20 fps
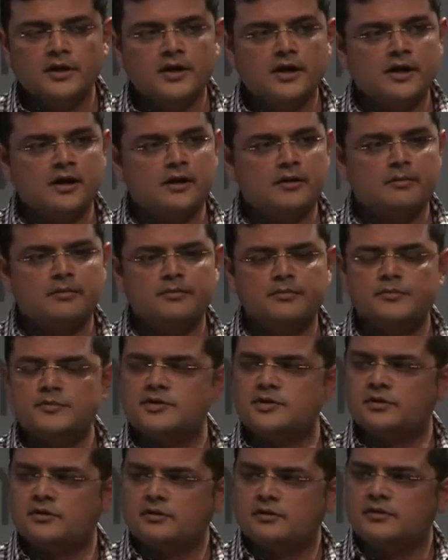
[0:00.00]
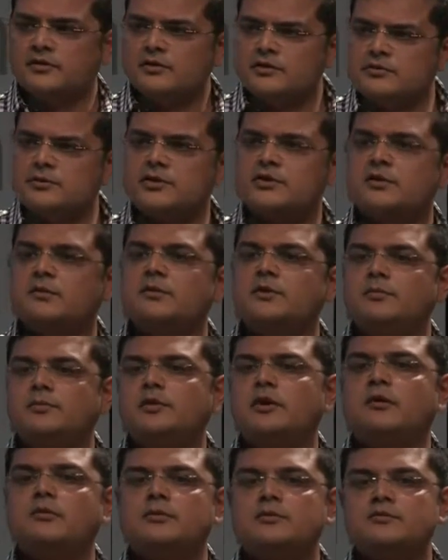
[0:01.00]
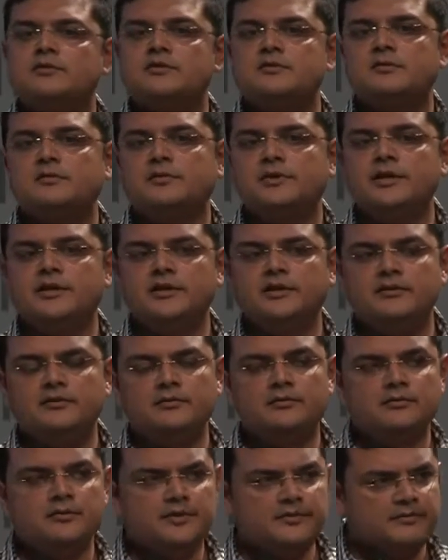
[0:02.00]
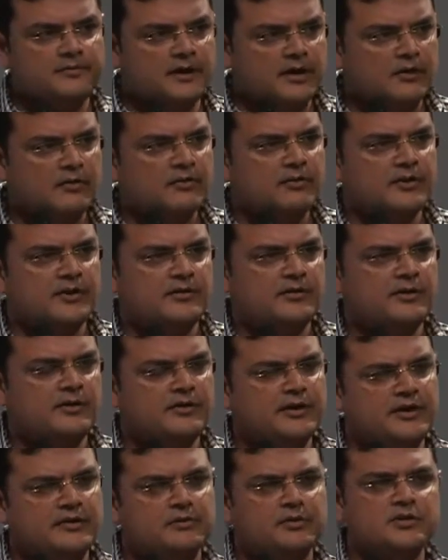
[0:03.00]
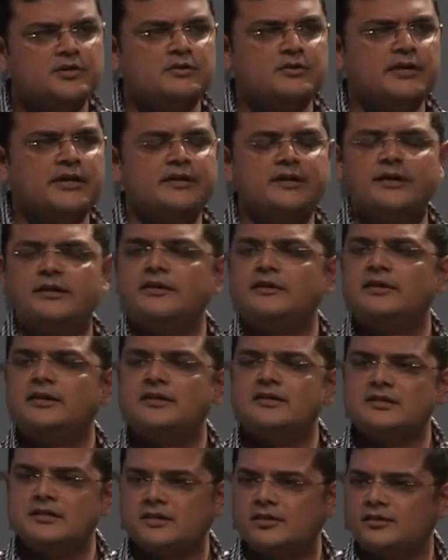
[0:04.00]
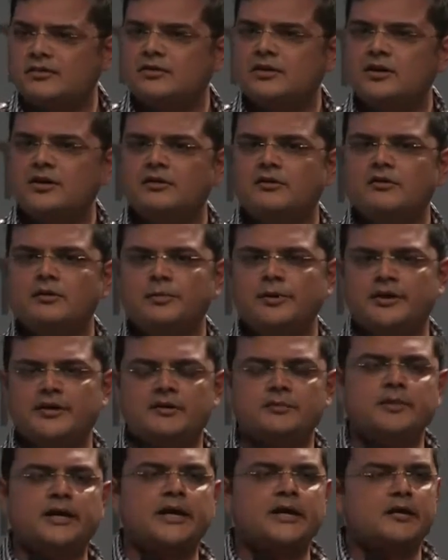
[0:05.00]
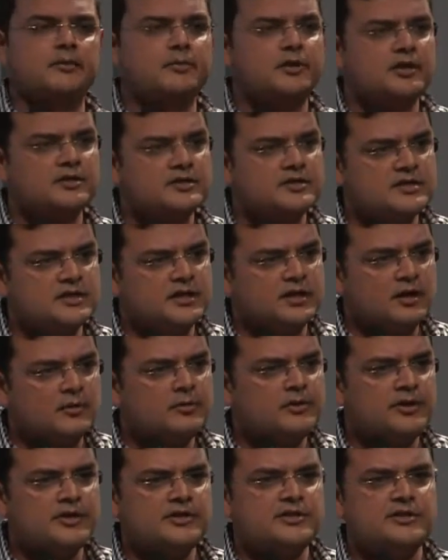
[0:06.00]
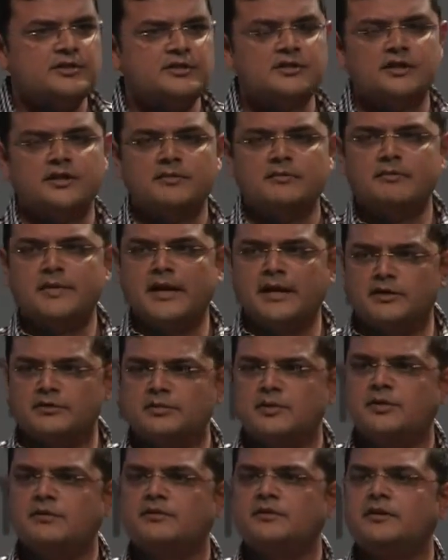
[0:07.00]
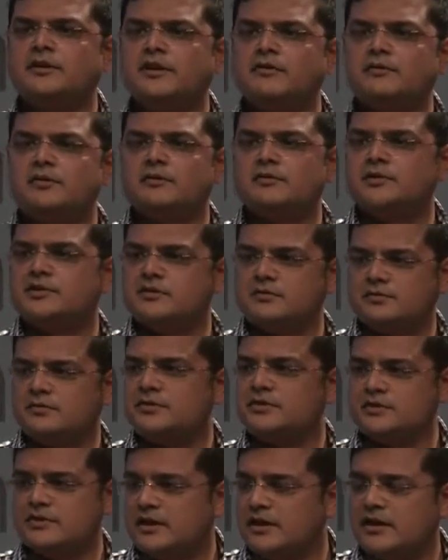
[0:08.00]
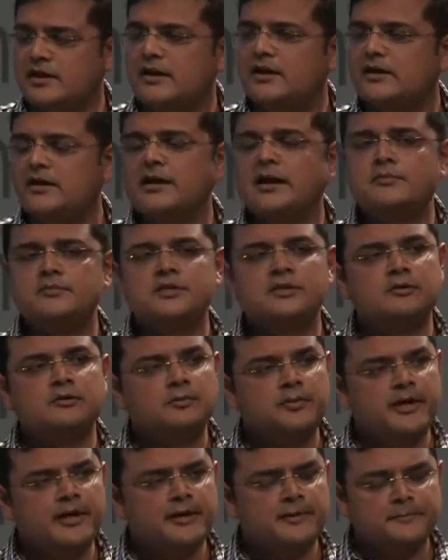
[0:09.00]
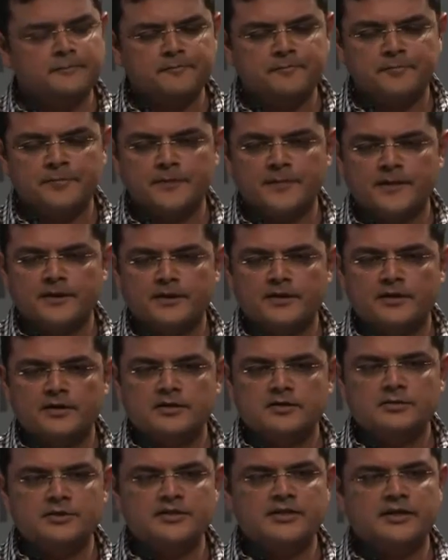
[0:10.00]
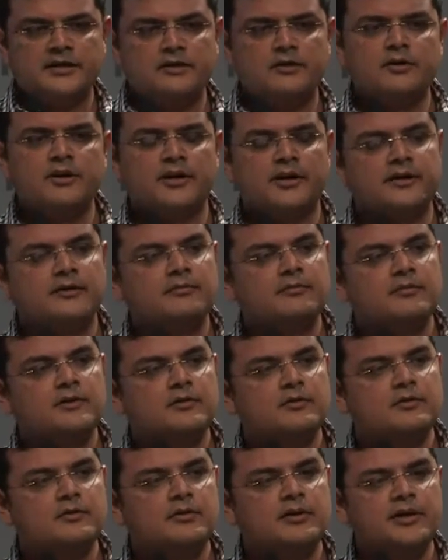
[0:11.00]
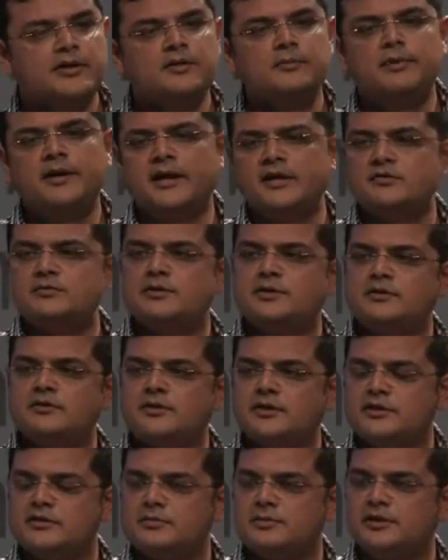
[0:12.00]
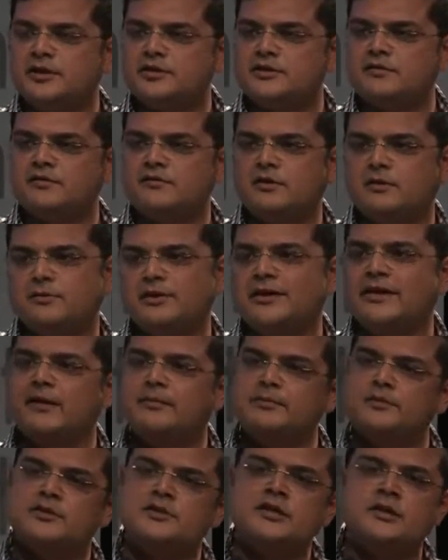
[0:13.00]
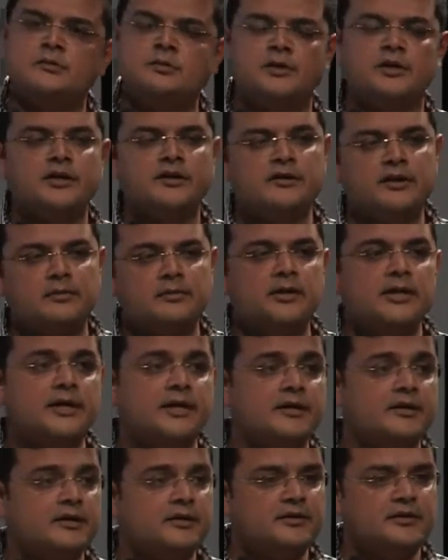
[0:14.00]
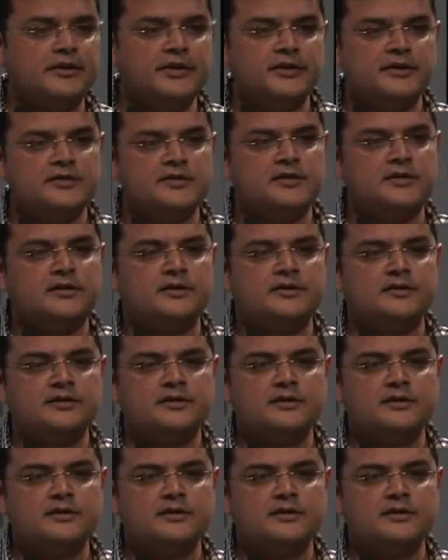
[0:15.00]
So those were some of the problems we found, that networks were inherently slow, repeated packet processing operations, management of the network was an absolute pain. So we said, okay, in the past we took inspiration from the campus network and replicated in the data center.